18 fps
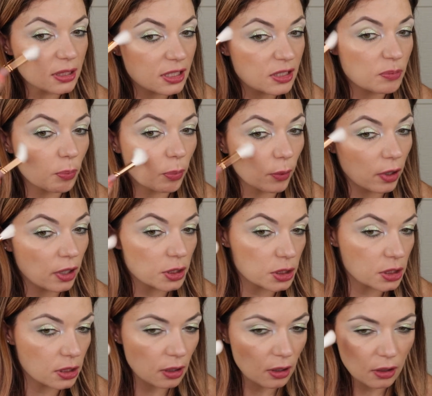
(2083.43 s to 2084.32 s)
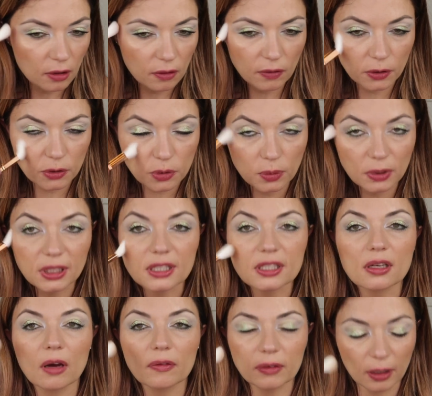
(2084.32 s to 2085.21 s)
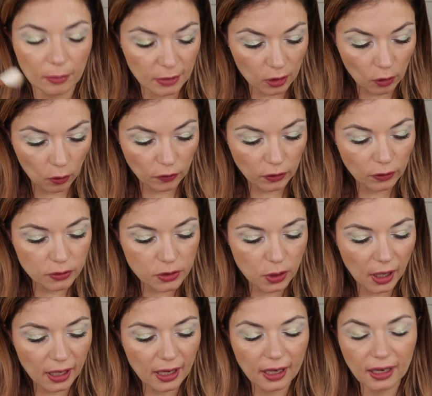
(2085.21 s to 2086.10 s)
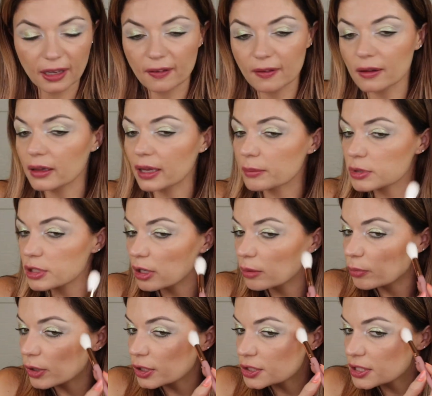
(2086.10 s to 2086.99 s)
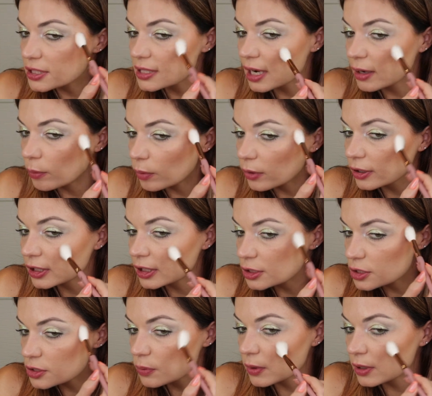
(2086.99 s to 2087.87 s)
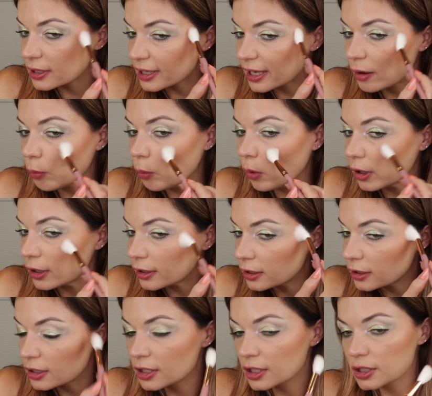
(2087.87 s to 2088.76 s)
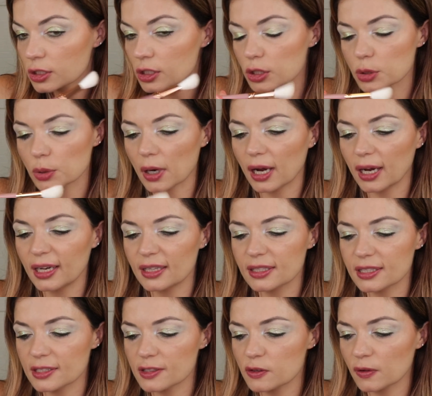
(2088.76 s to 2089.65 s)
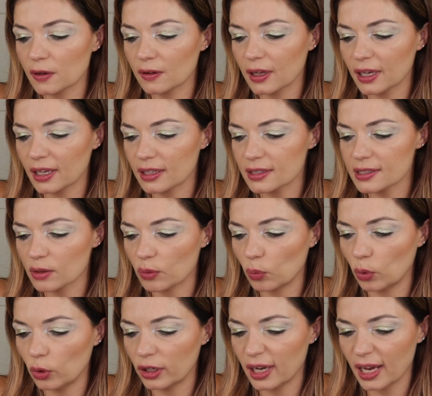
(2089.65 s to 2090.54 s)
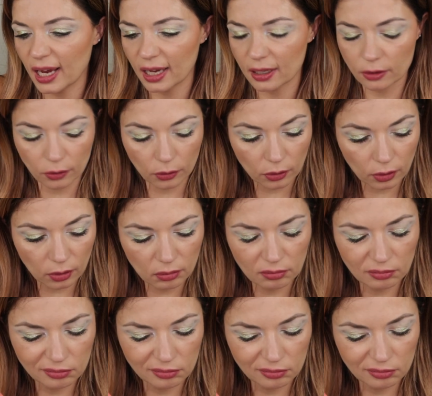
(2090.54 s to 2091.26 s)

This brush feels really soft. Let me know if you've tried any of the Glam Shop brushes. I really just wanted to get one to try. It does feel like it's a wood handle.